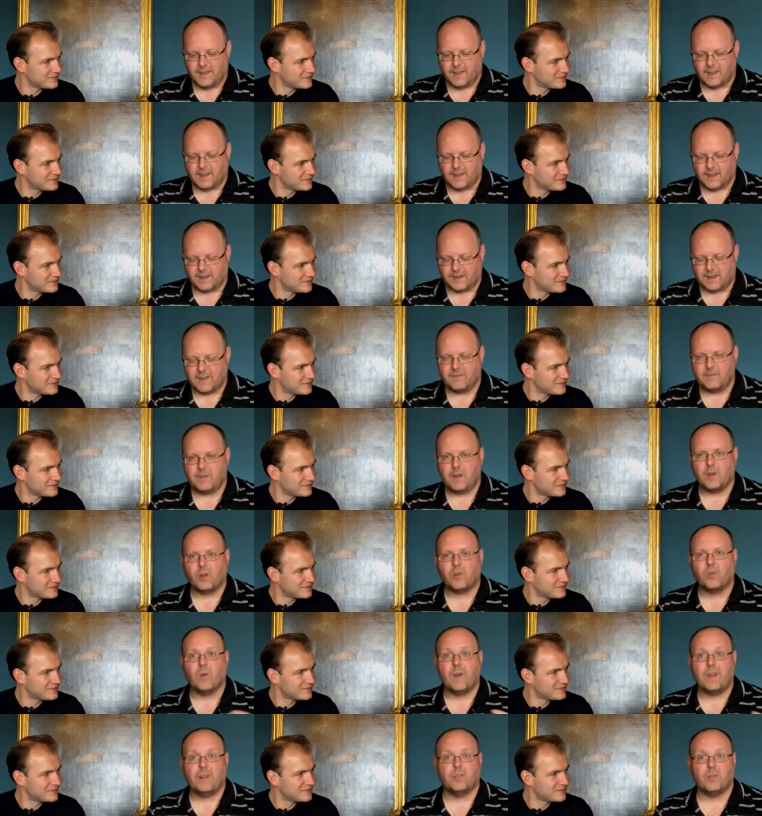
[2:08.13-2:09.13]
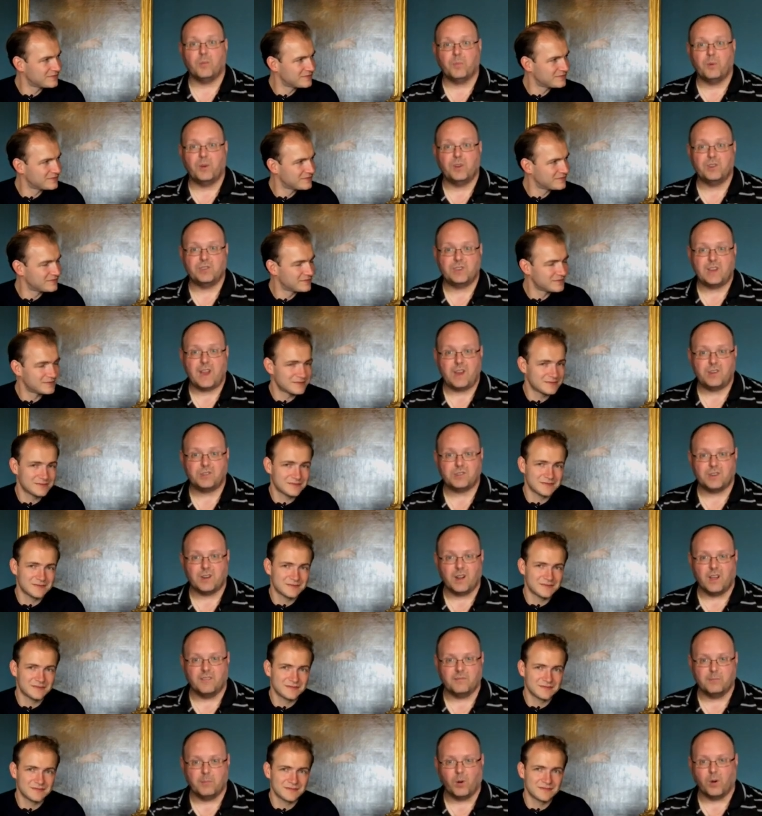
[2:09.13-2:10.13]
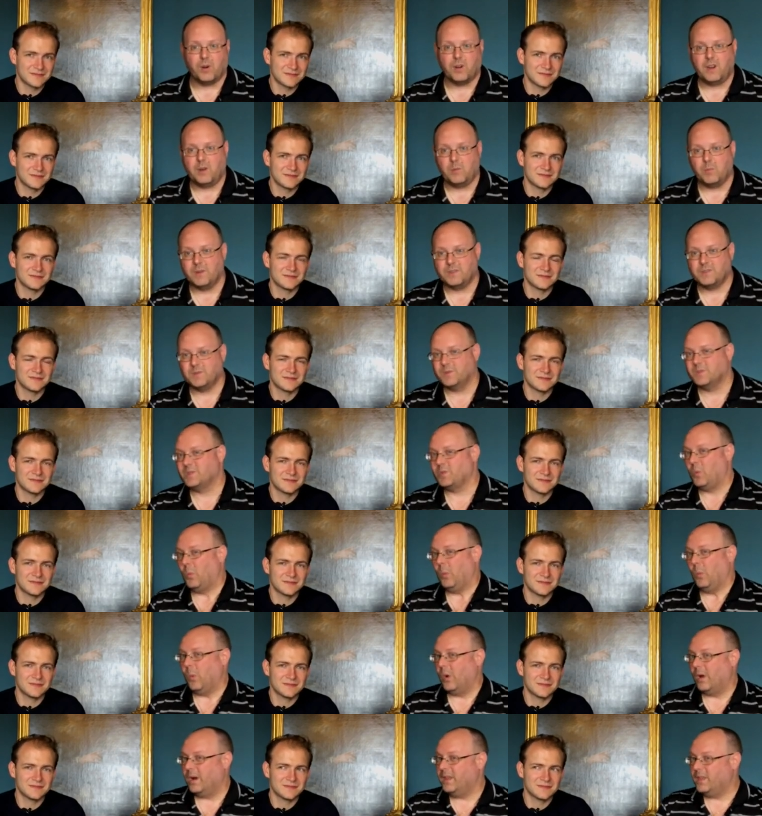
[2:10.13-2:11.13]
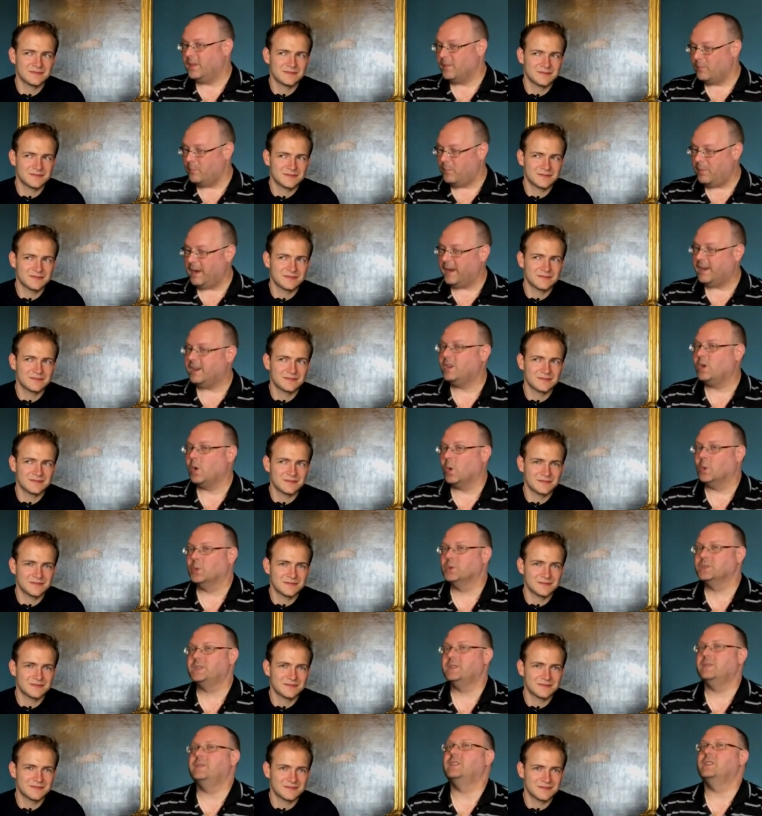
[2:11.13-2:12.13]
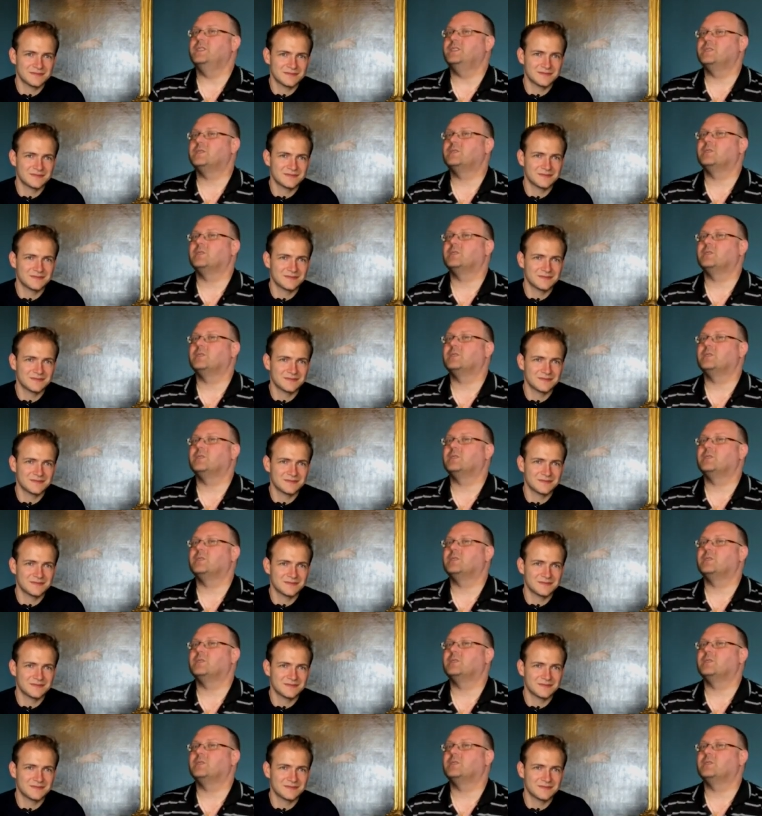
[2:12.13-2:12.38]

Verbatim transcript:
Speaker 1: uh, give me a greater appreciation of Burgundy, which was one of the big goals of this